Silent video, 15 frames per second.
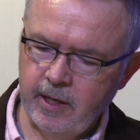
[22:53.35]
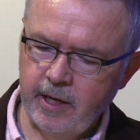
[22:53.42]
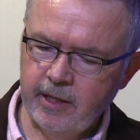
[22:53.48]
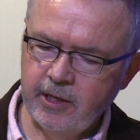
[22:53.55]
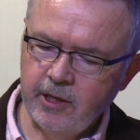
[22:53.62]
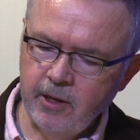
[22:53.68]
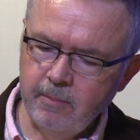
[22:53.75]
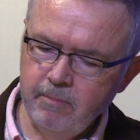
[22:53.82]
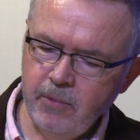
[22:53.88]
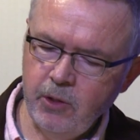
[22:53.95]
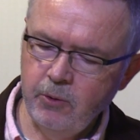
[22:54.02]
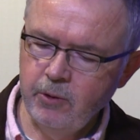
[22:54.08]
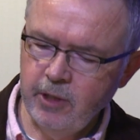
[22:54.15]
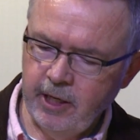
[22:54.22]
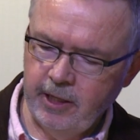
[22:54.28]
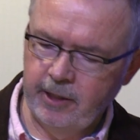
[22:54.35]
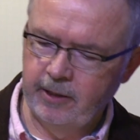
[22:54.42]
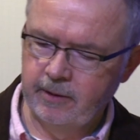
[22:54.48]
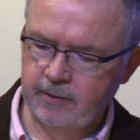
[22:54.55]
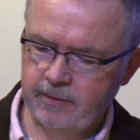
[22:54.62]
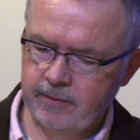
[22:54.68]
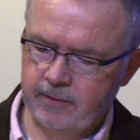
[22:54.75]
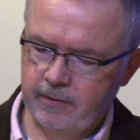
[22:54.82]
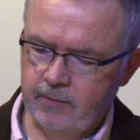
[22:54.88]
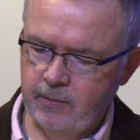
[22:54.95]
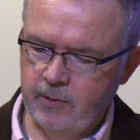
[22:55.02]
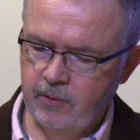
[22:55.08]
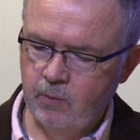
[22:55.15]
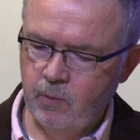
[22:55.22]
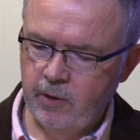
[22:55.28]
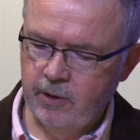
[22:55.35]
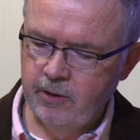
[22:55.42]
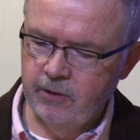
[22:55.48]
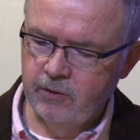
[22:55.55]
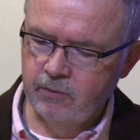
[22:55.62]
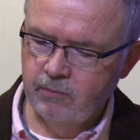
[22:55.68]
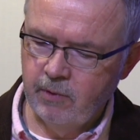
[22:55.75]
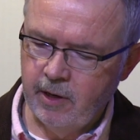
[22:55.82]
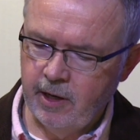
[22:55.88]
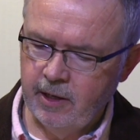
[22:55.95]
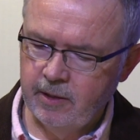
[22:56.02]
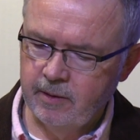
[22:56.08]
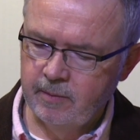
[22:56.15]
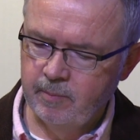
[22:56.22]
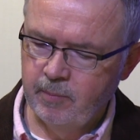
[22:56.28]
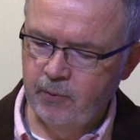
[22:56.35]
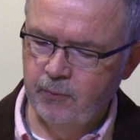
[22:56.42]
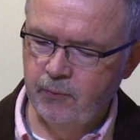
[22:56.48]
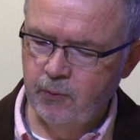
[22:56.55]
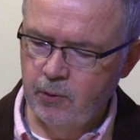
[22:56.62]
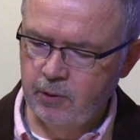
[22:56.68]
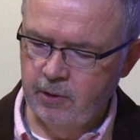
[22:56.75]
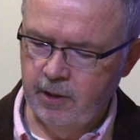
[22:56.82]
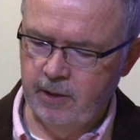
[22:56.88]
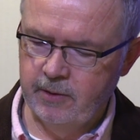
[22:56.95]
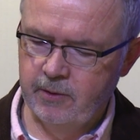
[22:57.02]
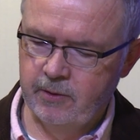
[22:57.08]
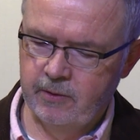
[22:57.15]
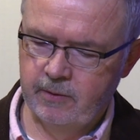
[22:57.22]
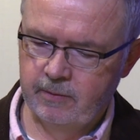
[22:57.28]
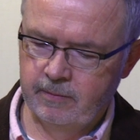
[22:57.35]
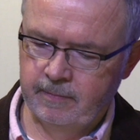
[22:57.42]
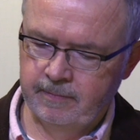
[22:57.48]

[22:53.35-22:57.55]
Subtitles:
a communing with what is right before us.